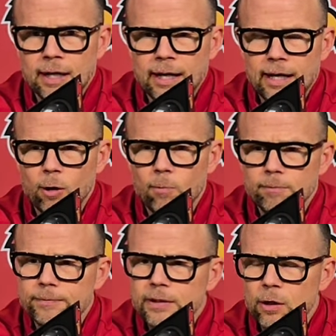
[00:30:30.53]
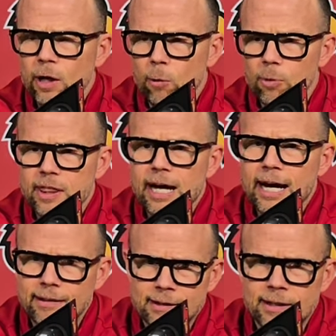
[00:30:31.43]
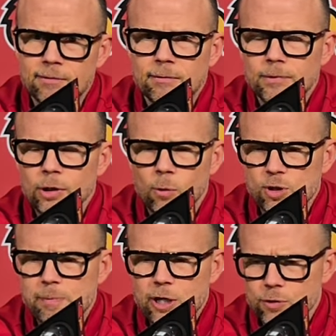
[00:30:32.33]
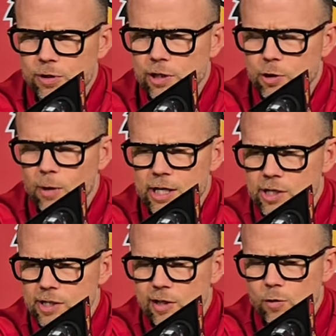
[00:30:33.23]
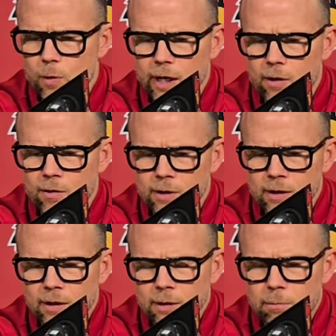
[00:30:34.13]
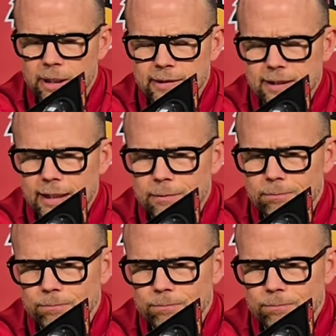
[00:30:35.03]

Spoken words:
kind of help with that, and, you know, with special situations as well. But,